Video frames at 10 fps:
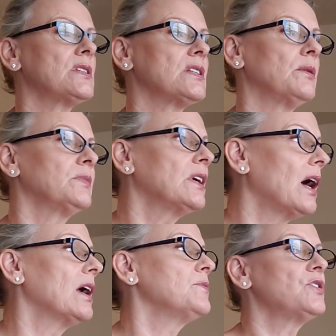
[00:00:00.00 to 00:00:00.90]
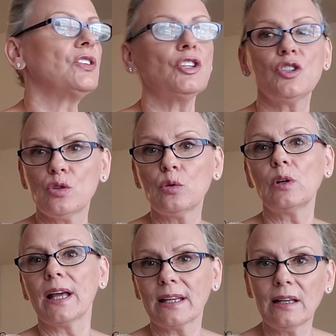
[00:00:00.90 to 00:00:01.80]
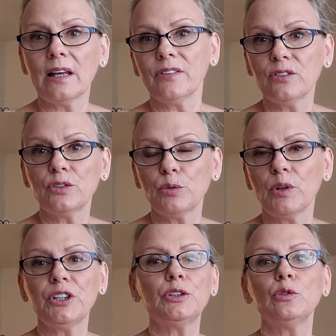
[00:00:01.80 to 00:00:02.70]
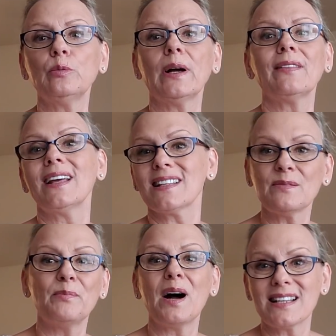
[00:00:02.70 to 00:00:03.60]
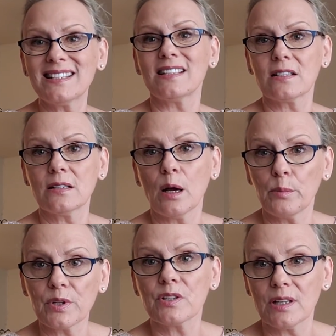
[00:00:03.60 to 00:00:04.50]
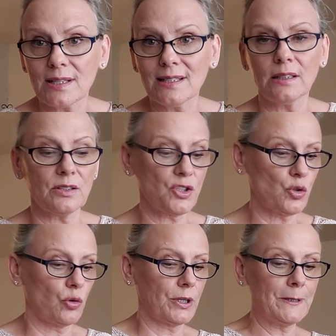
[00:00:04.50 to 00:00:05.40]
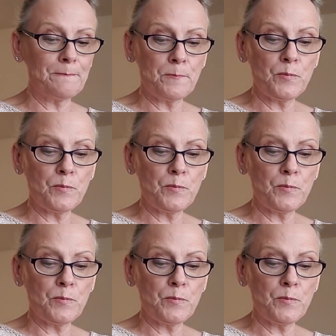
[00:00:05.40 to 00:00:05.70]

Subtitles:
Sometimes it's to like 11, 22, but that's master's numbers. That's another story.